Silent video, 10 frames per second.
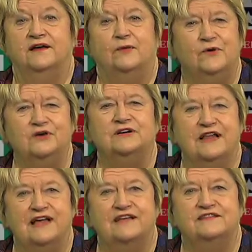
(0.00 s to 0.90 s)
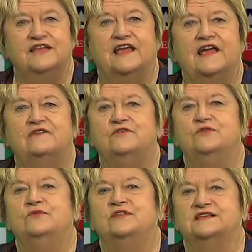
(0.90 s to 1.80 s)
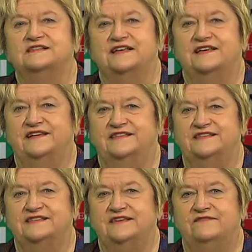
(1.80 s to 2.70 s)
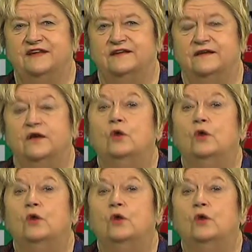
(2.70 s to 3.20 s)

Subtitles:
We're glad to have you with us again this evening.